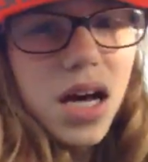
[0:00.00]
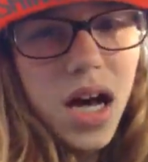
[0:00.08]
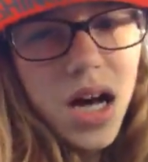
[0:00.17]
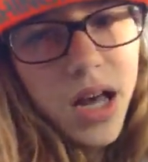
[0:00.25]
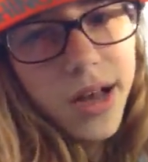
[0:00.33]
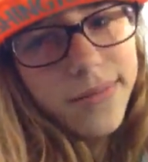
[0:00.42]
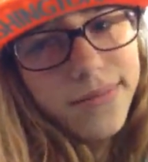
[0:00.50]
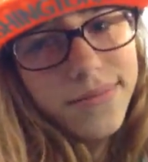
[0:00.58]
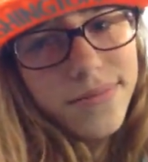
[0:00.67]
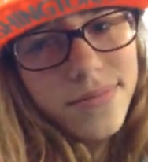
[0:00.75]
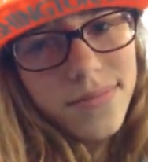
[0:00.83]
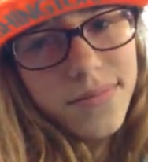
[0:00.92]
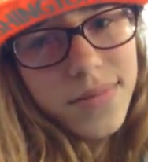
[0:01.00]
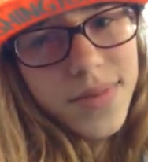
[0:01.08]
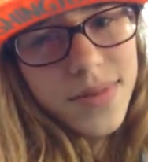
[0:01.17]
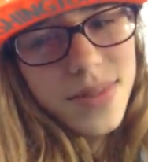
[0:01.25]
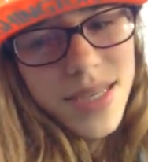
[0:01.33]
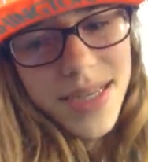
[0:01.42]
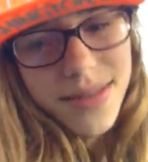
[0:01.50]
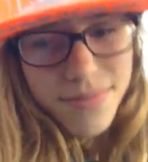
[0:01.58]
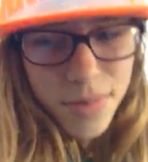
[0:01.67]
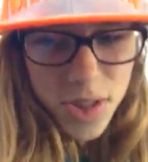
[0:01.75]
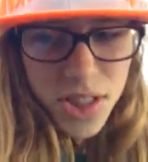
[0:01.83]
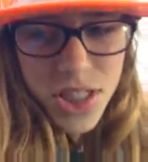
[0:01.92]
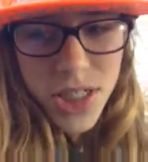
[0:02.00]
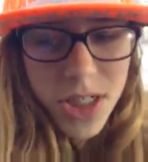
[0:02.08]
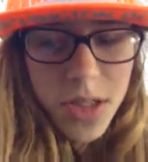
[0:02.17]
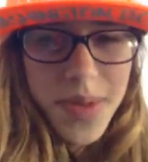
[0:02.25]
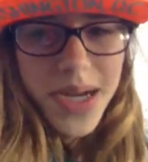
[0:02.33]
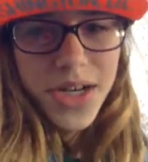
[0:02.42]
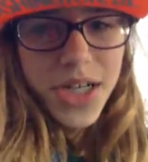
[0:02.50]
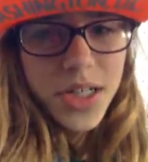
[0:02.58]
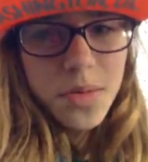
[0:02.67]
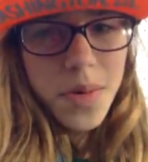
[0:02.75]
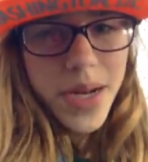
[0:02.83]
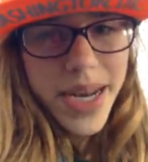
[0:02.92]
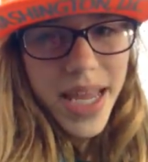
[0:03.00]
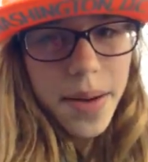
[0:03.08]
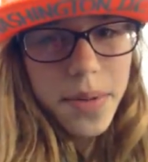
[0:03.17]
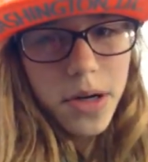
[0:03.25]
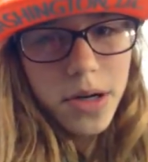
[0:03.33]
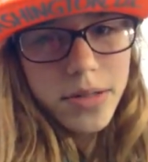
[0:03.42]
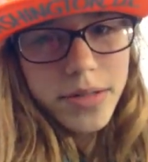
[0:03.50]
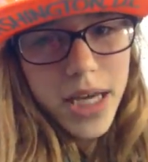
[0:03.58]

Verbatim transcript: Um, that noise that you hear in the background is my neighbor,